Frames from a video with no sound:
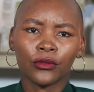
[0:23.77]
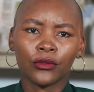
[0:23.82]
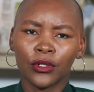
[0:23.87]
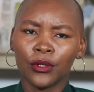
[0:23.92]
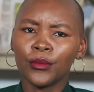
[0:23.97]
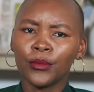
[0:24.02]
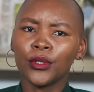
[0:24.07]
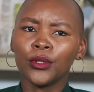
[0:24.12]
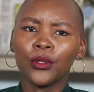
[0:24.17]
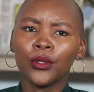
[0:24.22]

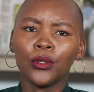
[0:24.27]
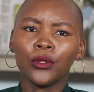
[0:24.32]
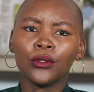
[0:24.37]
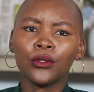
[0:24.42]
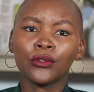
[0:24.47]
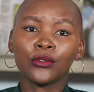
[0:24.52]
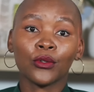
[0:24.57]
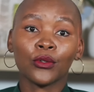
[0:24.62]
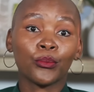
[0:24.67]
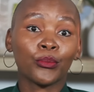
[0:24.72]

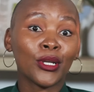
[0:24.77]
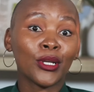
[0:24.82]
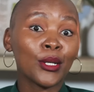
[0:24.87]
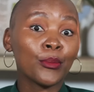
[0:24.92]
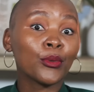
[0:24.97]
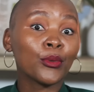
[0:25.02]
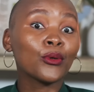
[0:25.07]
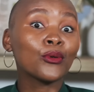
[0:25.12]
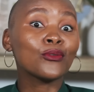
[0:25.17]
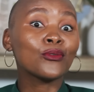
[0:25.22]
criminals, or
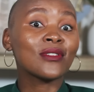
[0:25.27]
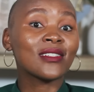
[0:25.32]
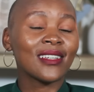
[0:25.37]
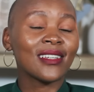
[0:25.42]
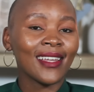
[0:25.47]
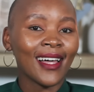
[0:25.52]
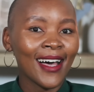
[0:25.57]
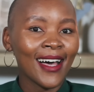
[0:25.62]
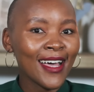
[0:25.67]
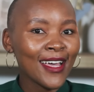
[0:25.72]
people whose
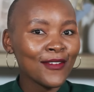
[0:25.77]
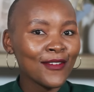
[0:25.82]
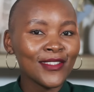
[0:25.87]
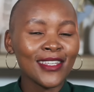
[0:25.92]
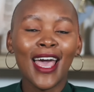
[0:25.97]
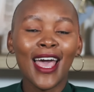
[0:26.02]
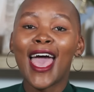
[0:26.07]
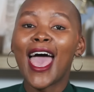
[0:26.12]
lives